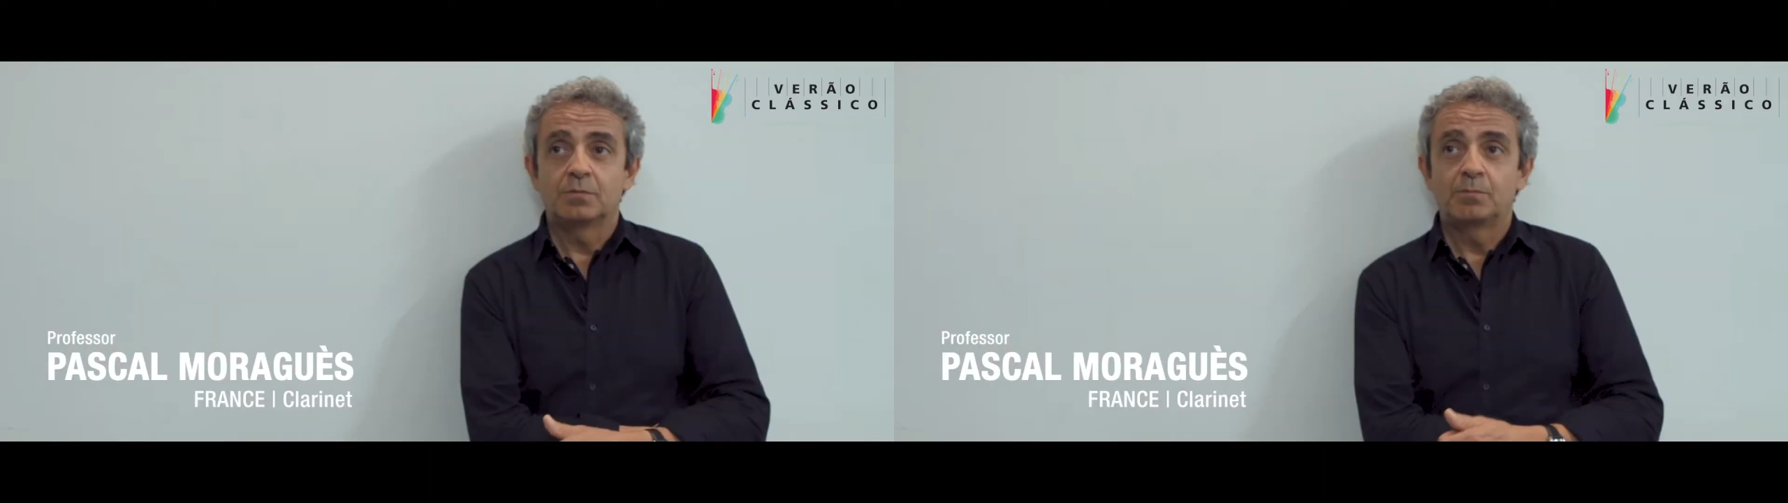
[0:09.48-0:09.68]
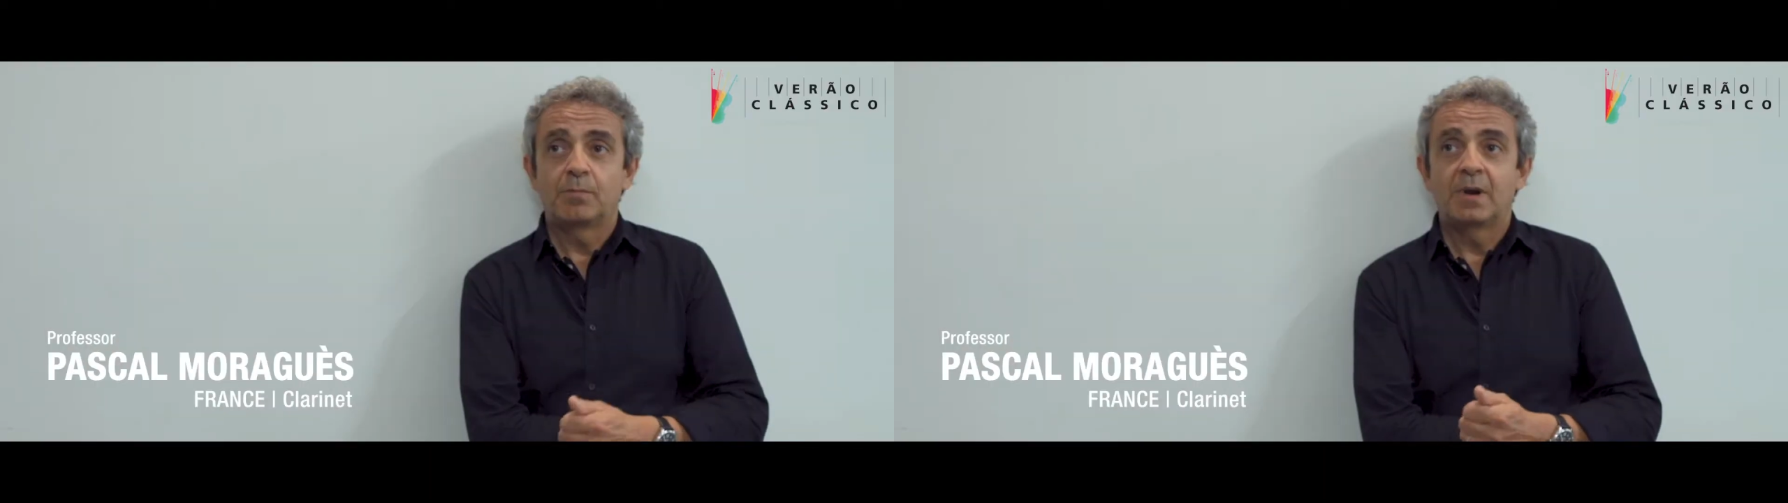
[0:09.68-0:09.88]

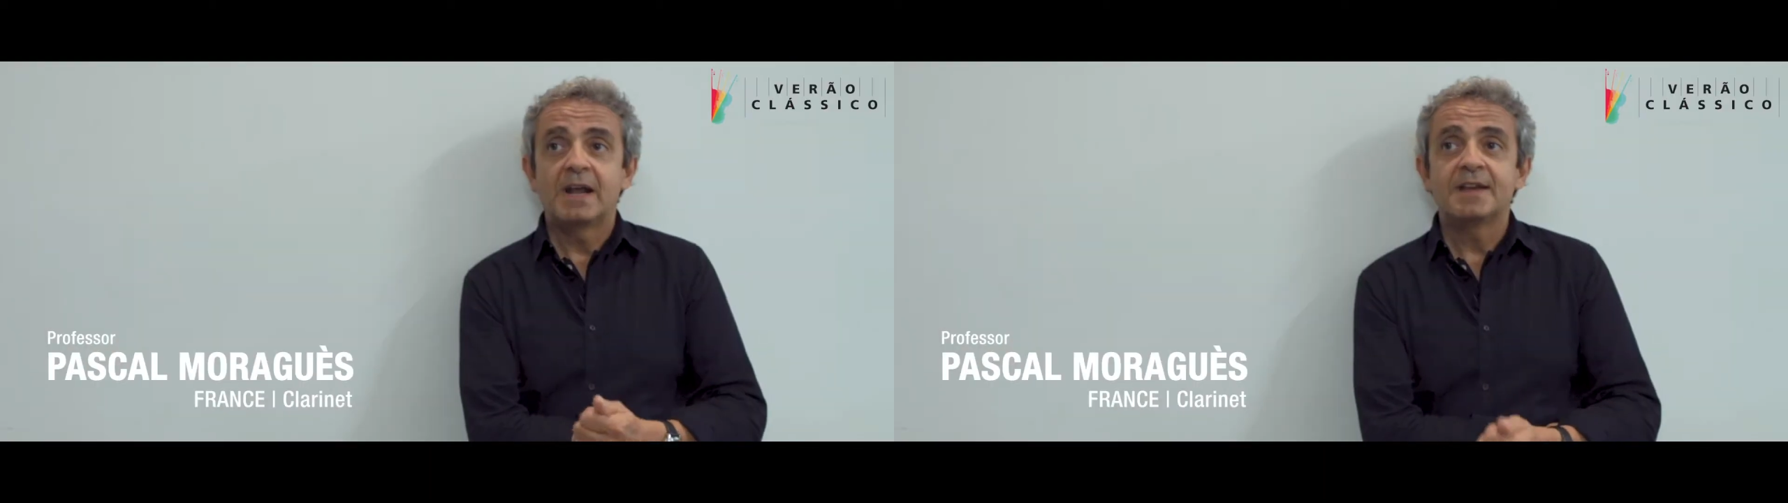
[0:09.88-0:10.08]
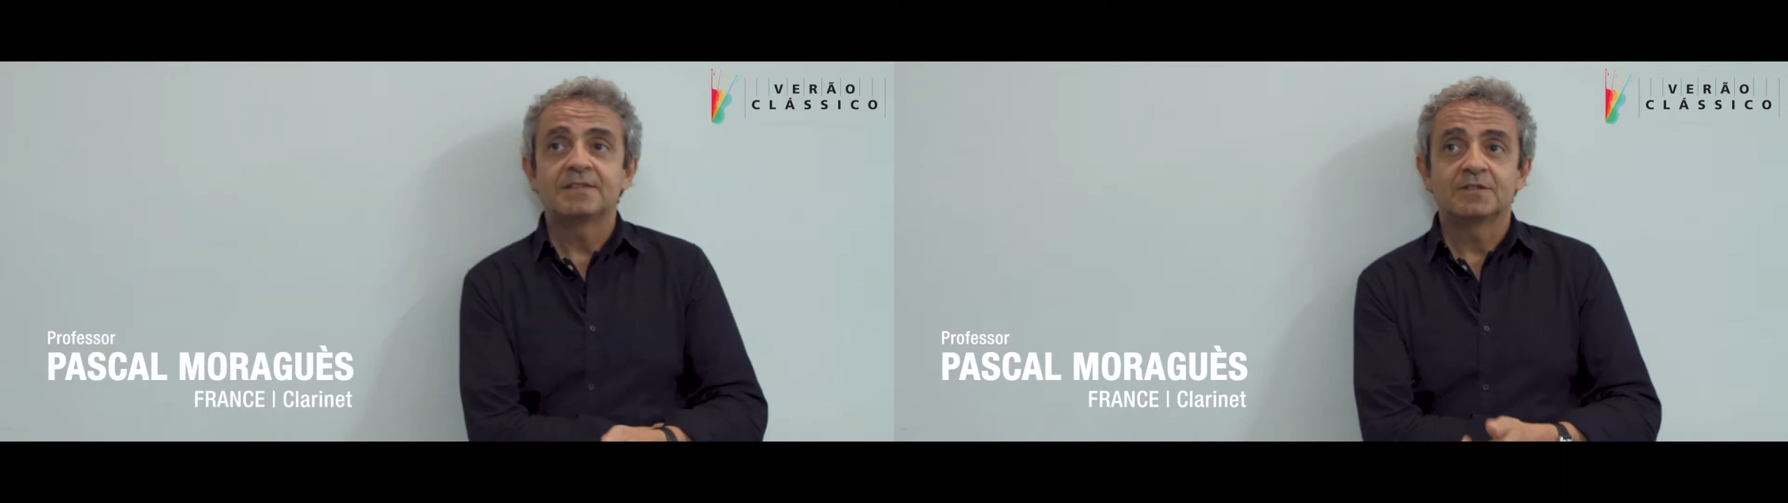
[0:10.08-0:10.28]
the
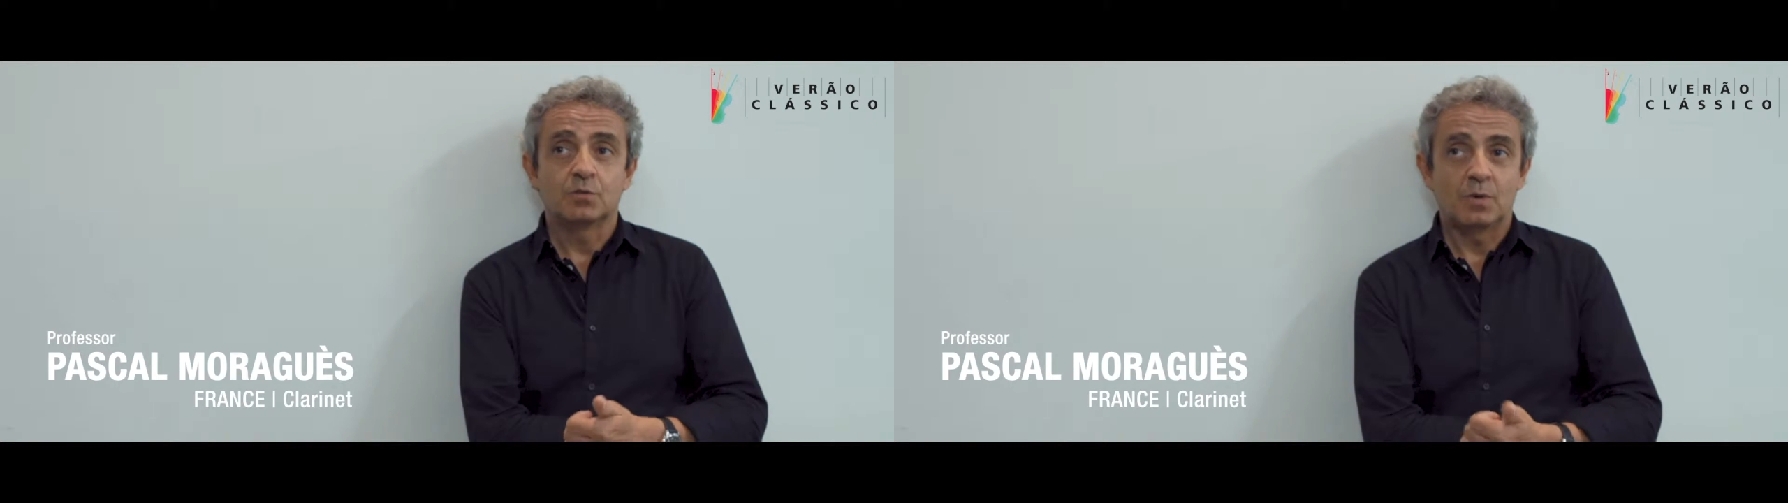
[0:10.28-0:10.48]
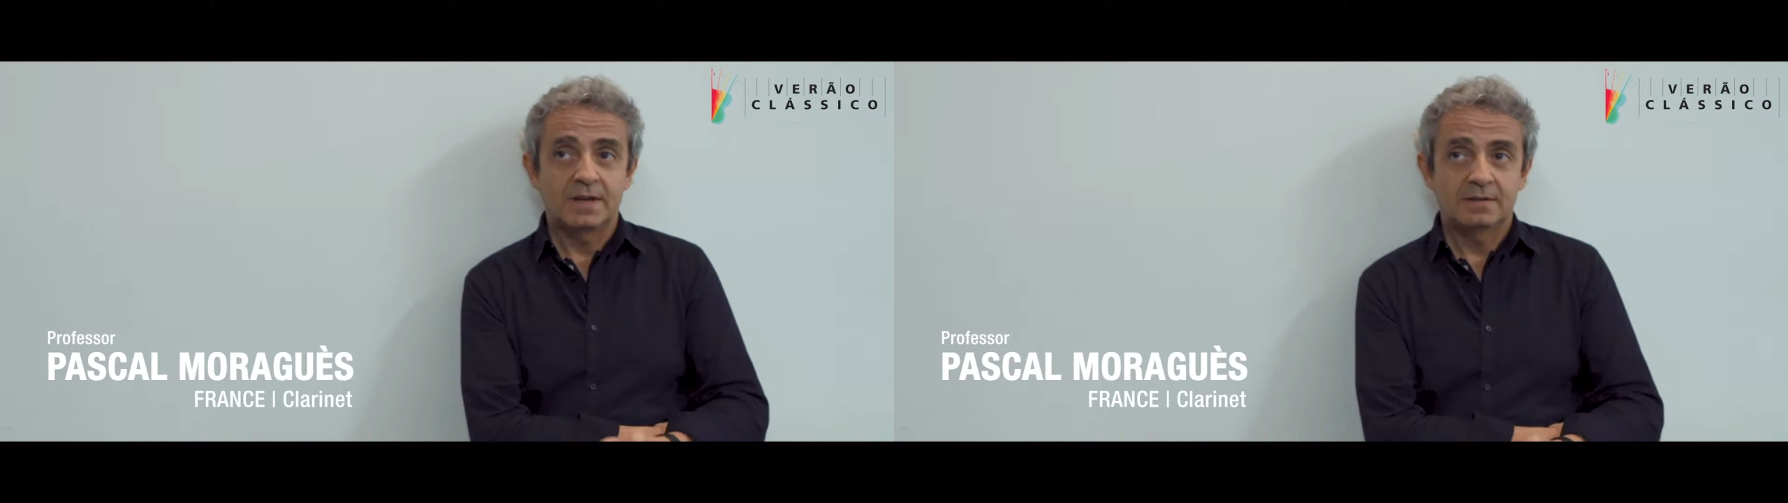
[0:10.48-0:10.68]
place is
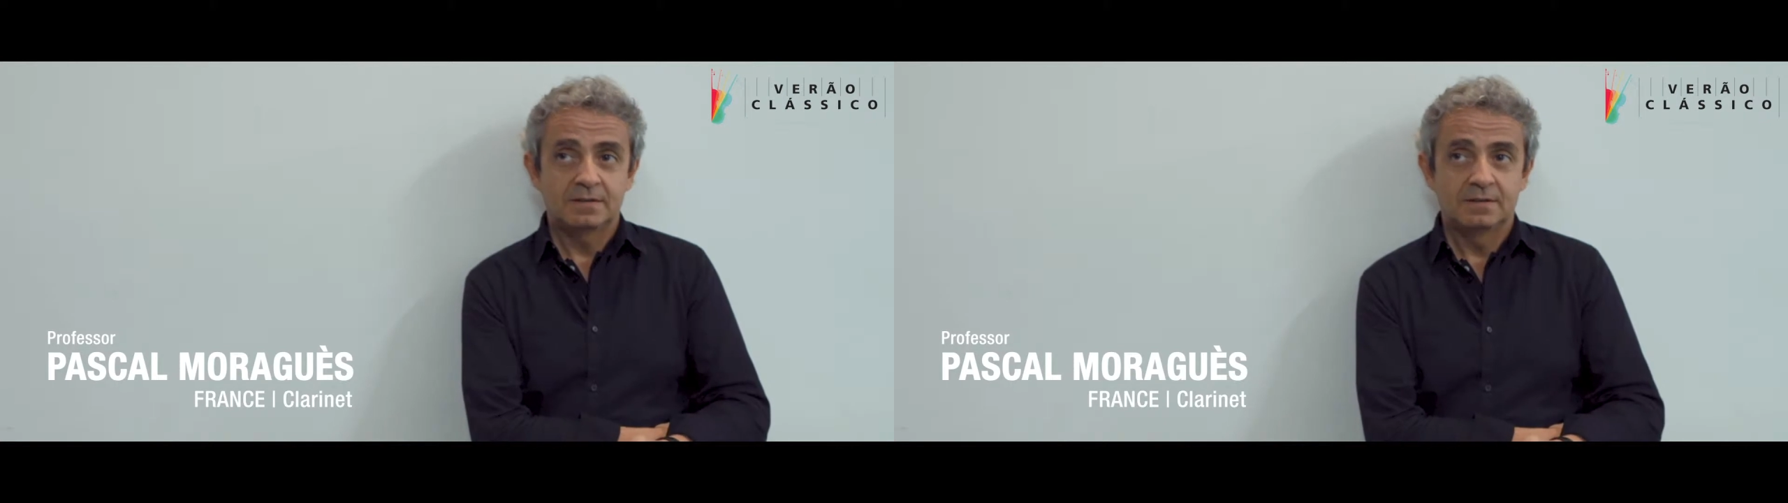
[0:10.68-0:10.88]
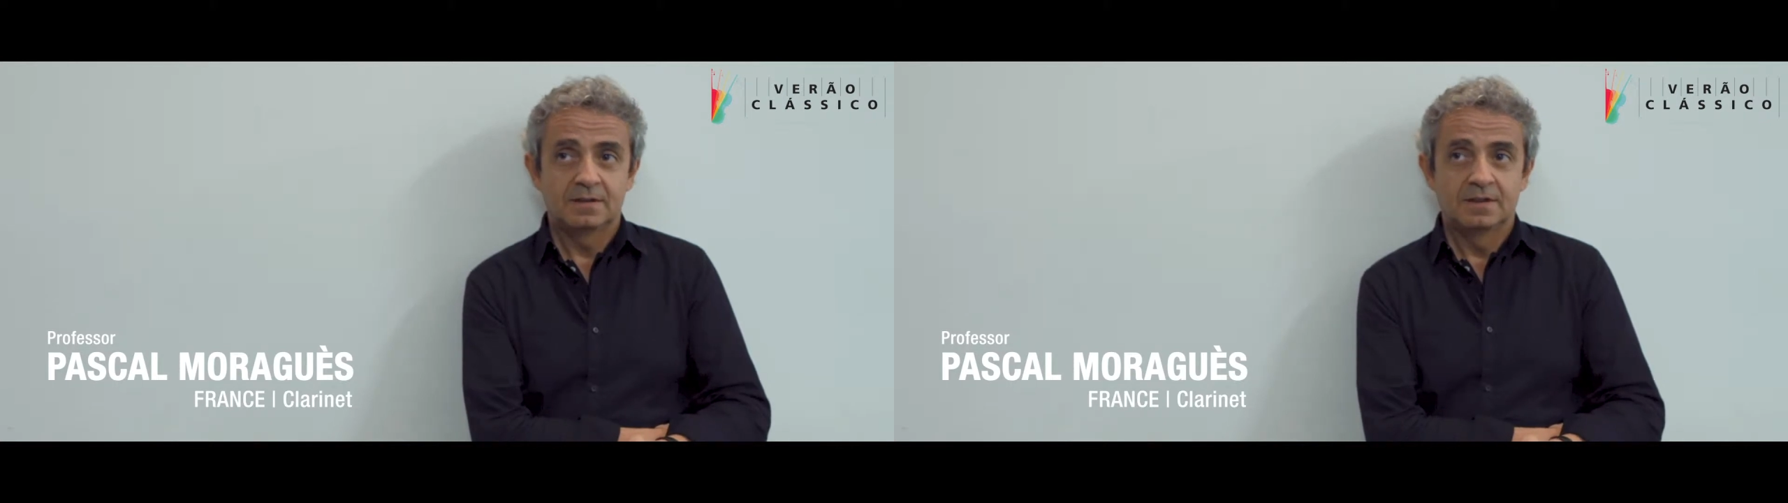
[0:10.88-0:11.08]
great,